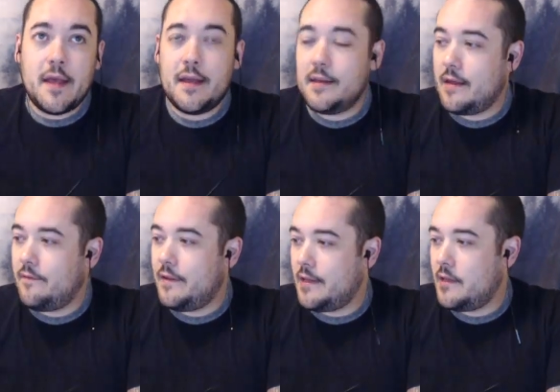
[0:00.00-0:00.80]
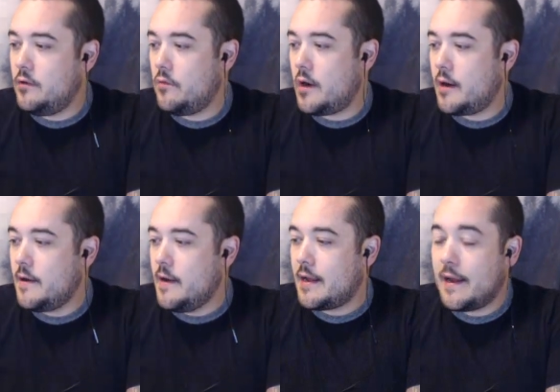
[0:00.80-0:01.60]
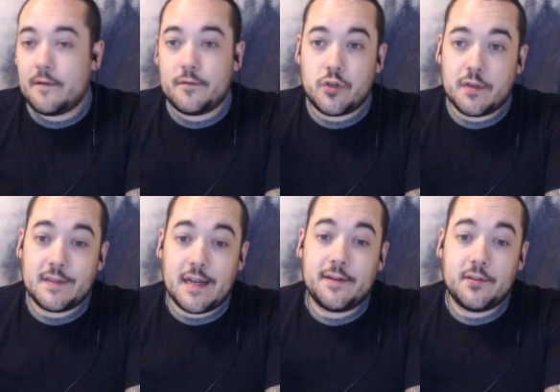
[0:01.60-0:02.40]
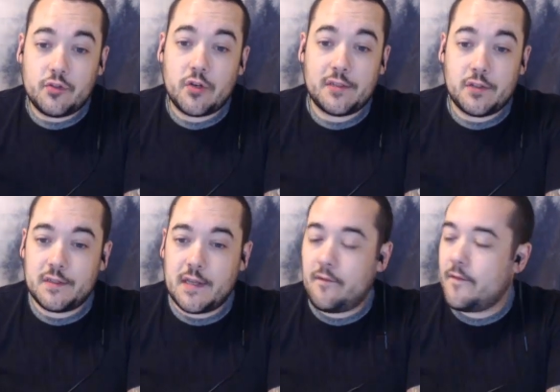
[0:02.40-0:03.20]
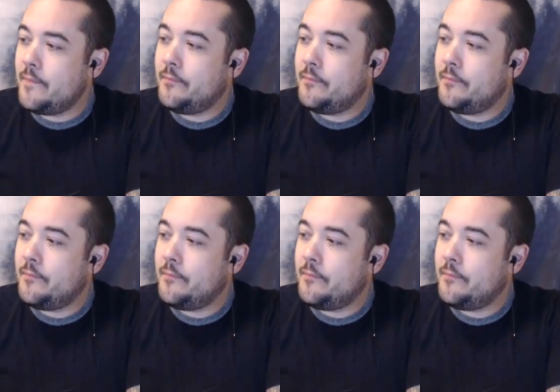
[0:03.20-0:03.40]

and I feel like you are kind of deciding to trust yourself